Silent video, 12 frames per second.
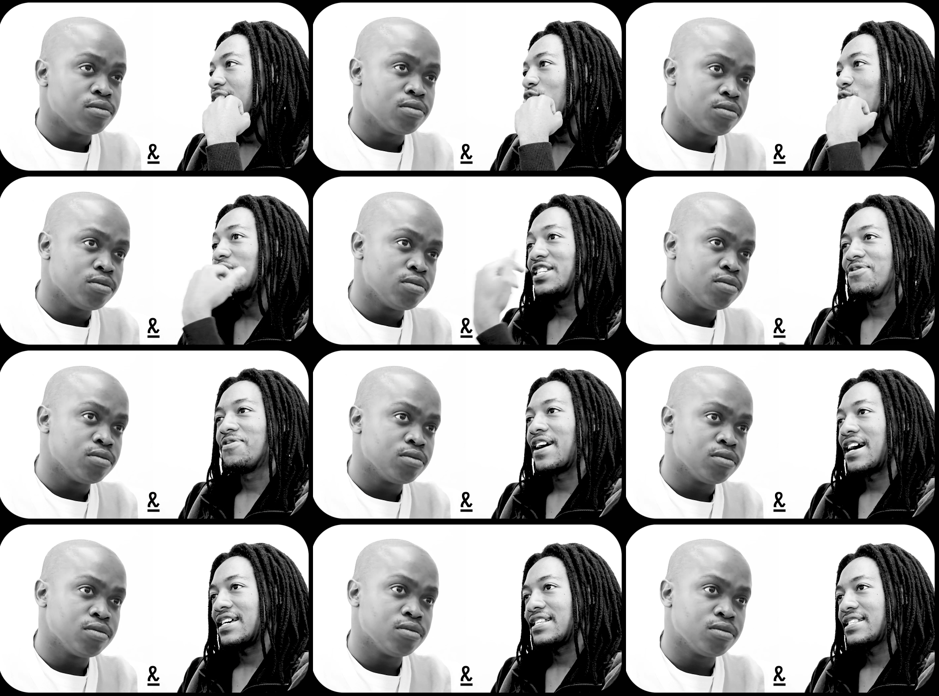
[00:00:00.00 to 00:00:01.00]
Speaker 1: your
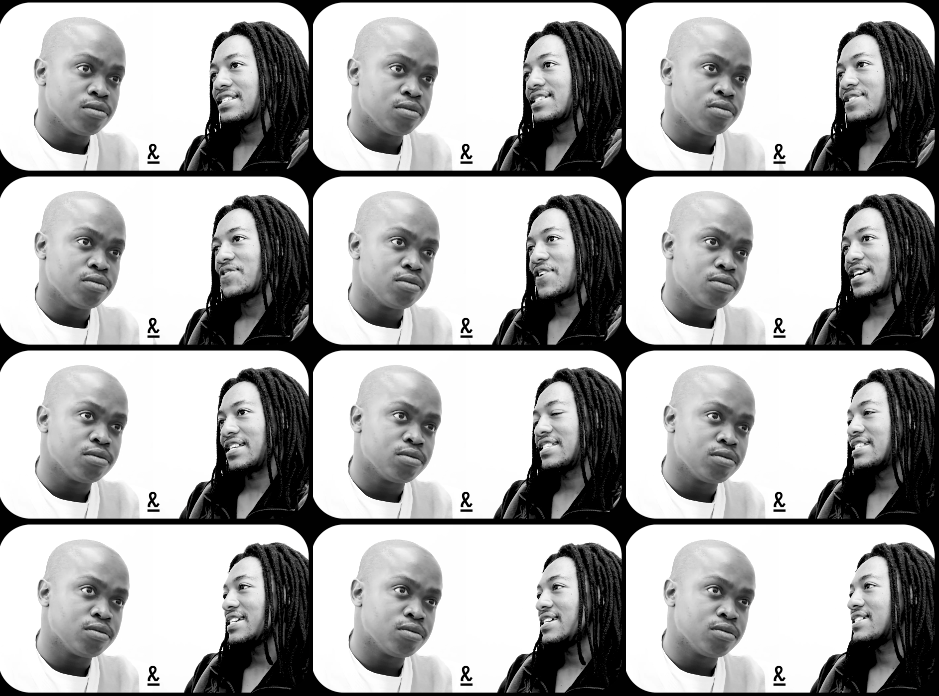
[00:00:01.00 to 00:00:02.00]
device, right,
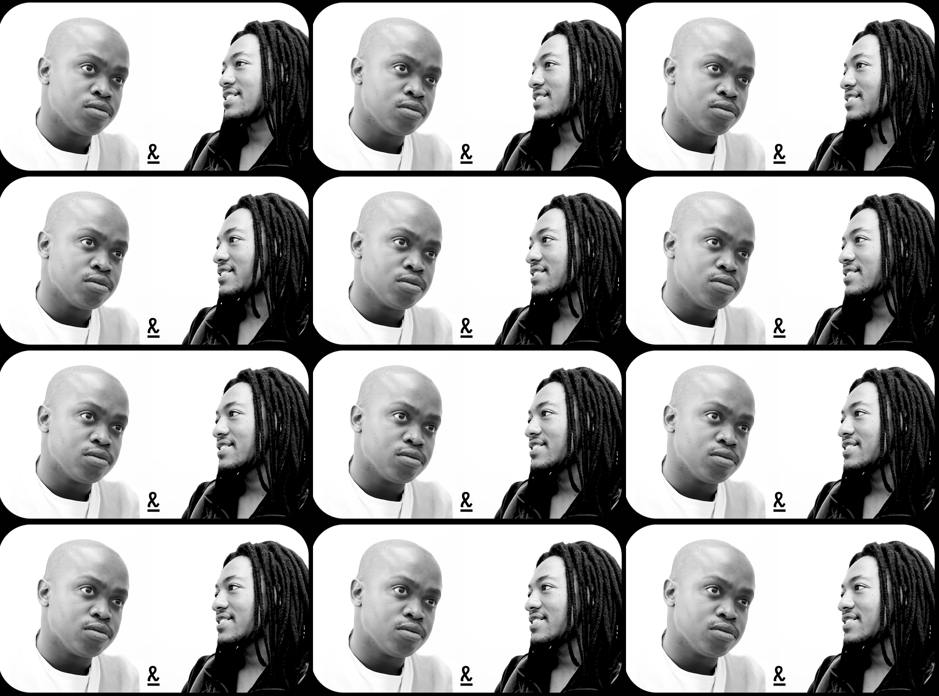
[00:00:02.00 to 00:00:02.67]
is